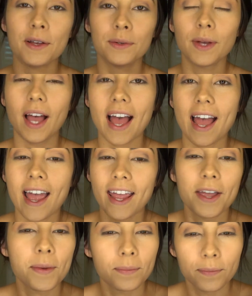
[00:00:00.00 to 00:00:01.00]
Now I
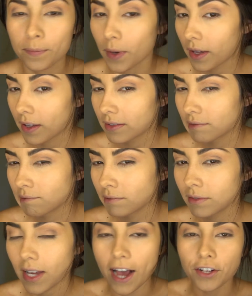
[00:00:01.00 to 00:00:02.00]
am,
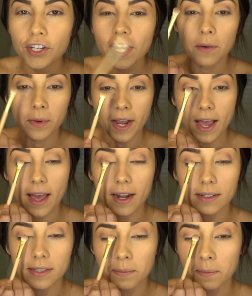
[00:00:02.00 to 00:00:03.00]
actually I want to
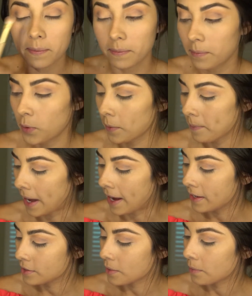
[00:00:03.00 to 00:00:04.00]
add some more
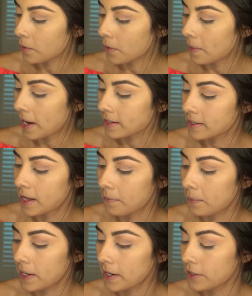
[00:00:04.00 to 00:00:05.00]
matte. So I'm going back to
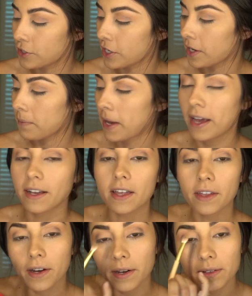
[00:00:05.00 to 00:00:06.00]
that peachy matte
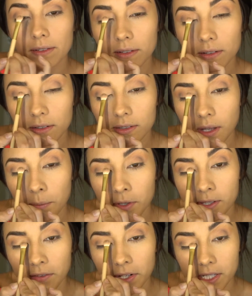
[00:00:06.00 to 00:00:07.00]
color. Summer
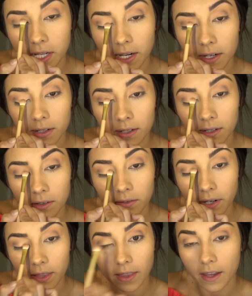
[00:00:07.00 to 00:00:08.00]
17.
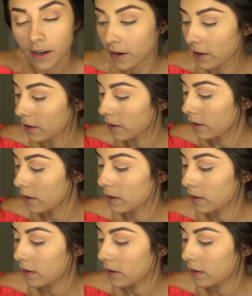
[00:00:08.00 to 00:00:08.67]
Right there.